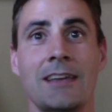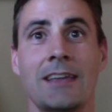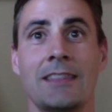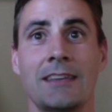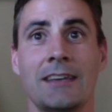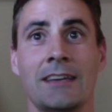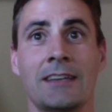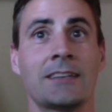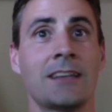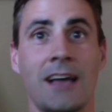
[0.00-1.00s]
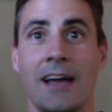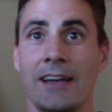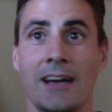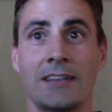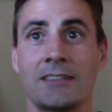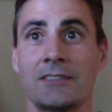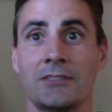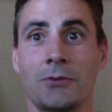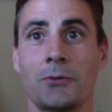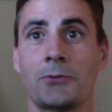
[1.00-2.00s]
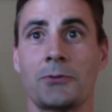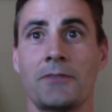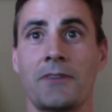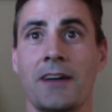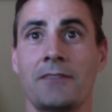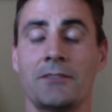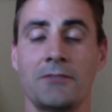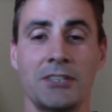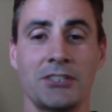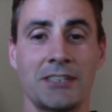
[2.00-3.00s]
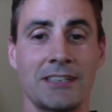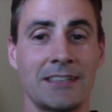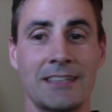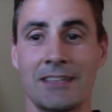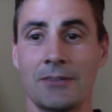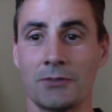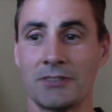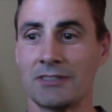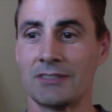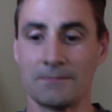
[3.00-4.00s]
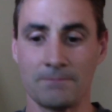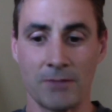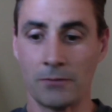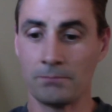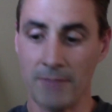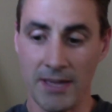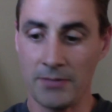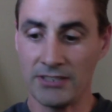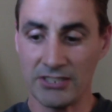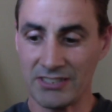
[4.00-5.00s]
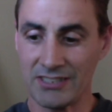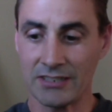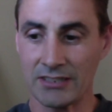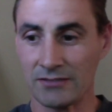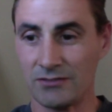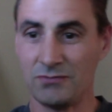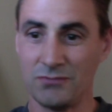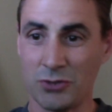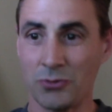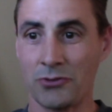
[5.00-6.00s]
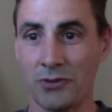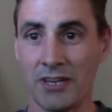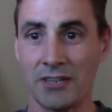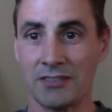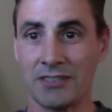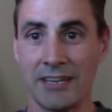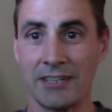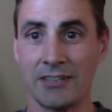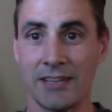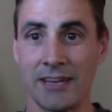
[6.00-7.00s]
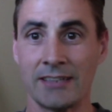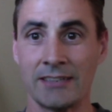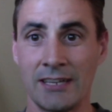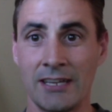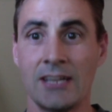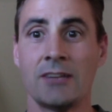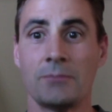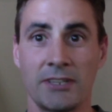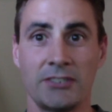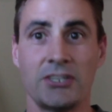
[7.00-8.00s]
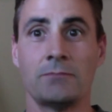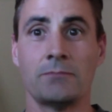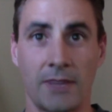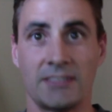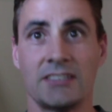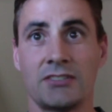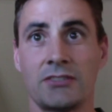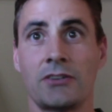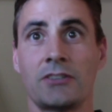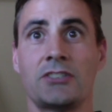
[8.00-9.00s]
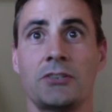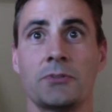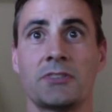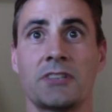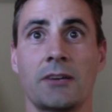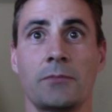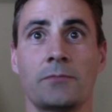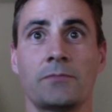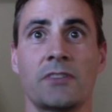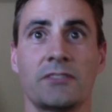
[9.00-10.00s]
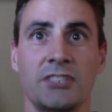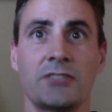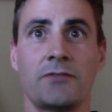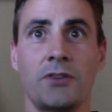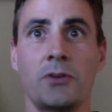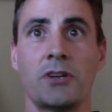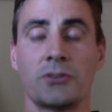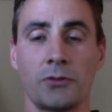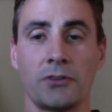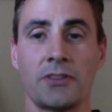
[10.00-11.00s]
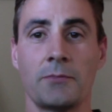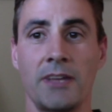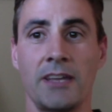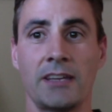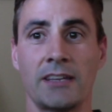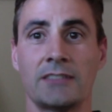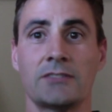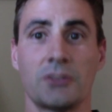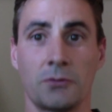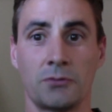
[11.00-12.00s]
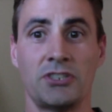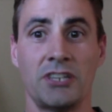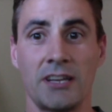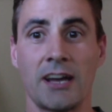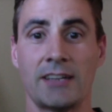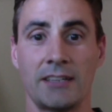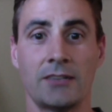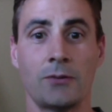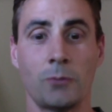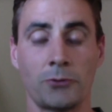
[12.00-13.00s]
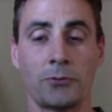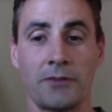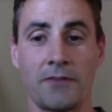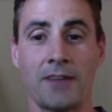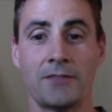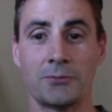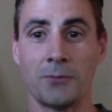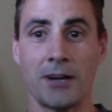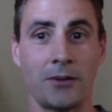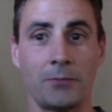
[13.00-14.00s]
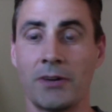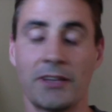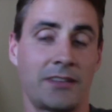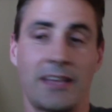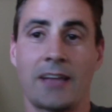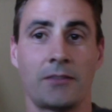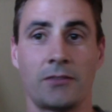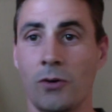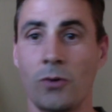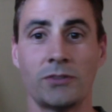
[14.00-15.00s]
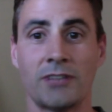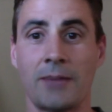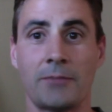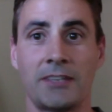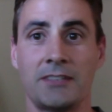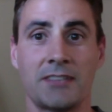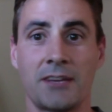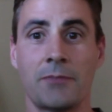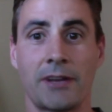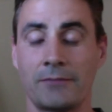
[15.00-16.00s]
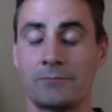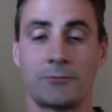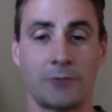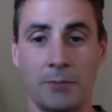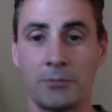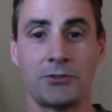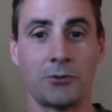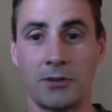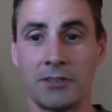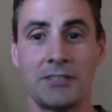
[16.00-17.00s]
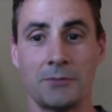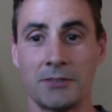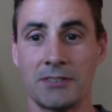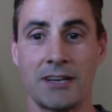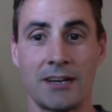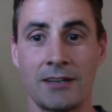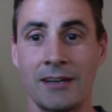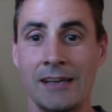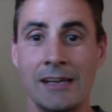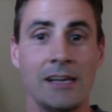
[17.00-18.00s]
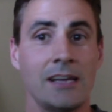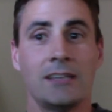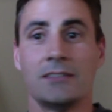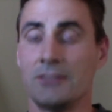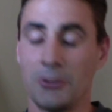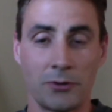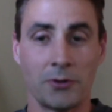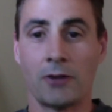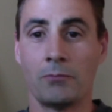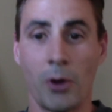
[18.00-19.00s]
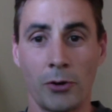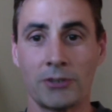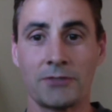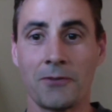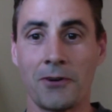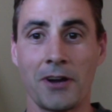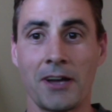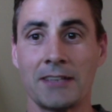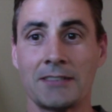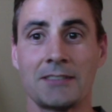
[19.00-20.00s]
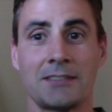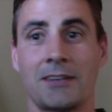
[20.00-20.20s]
and then I got into the 125 division, and then there was maybe just 2 or 3 years later that my sister, she's a few years older than me, so she got in 125 as well. But yeah, the whole time, like you said, my Grandpa George, he was there doing motors for us.